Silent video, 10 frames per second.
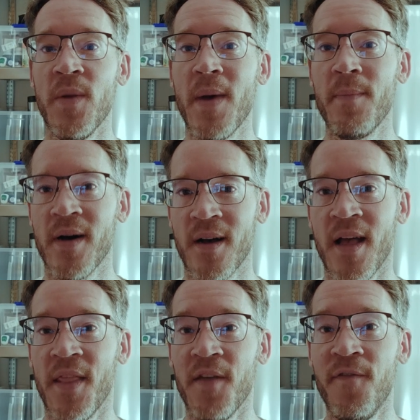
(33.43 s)
Remember,
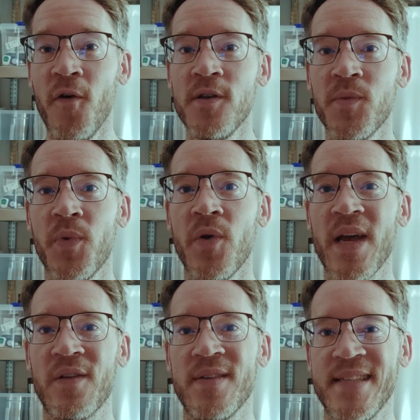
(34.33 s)
the first
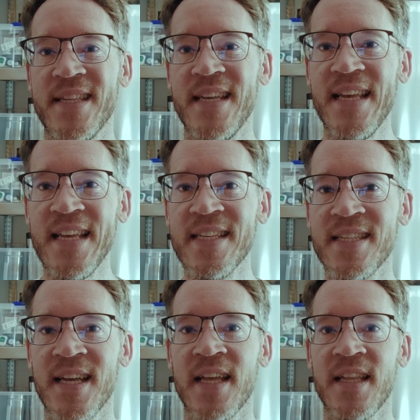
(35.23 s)
prerequisite
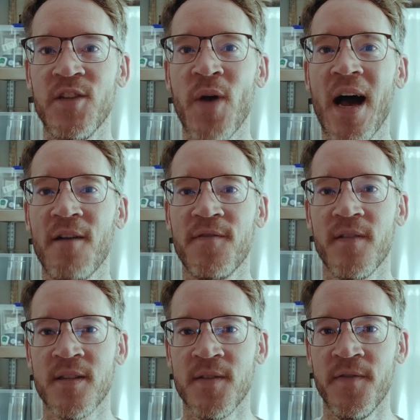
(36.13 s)
is that you have
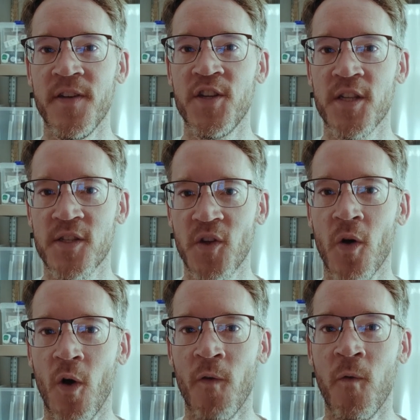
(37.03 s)
a sufficient
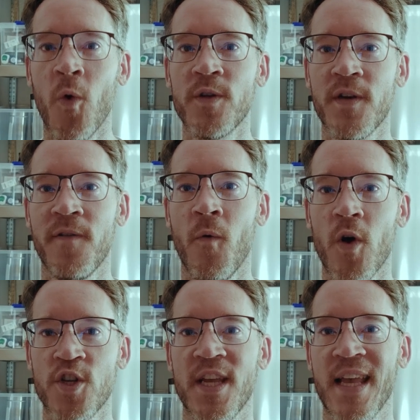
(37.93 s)
stock of water for
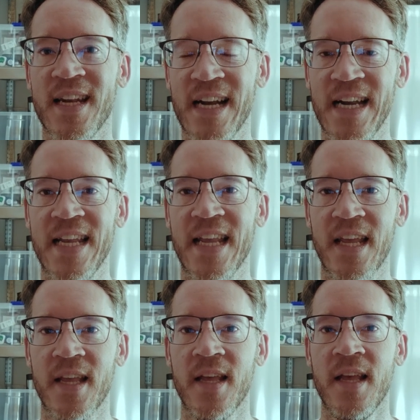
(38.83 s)
washing and
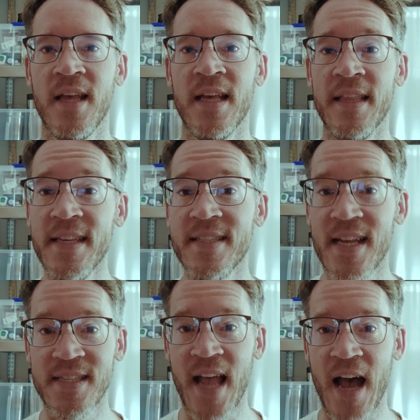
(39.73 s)
cleaning. This
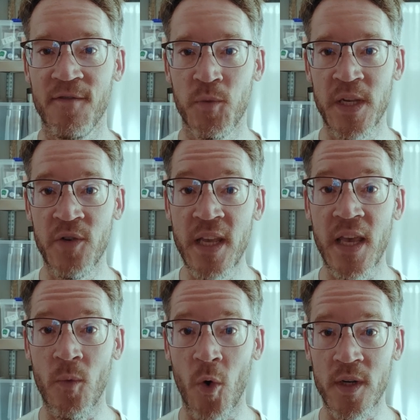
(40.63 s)
doesn't have to be
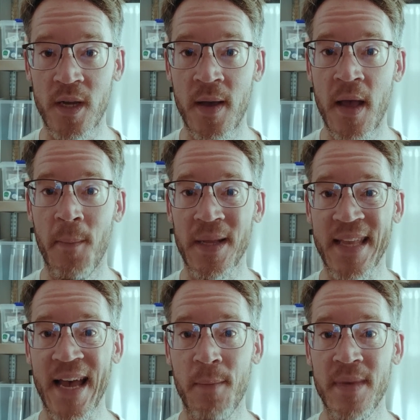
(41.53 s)
drinking water, but
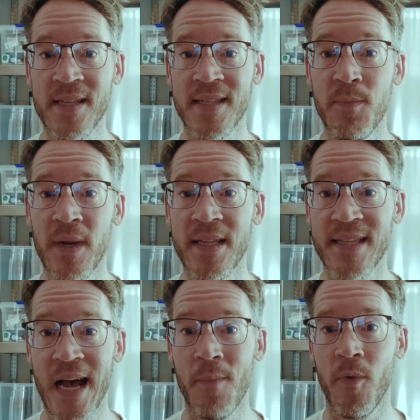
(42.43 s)
can be simply
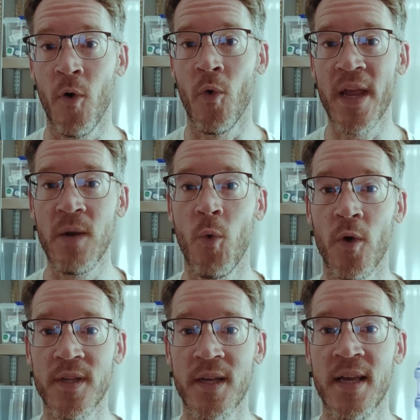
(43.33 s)
tap or
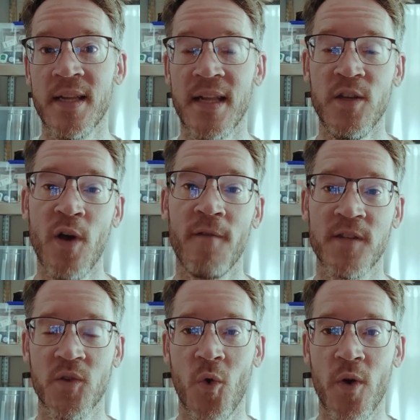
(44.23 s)
rainwater that you have
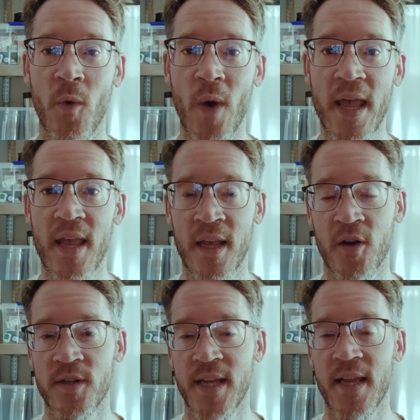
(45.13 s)
stored away in
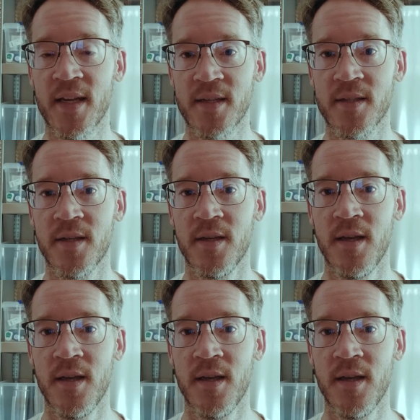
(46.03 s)
containers.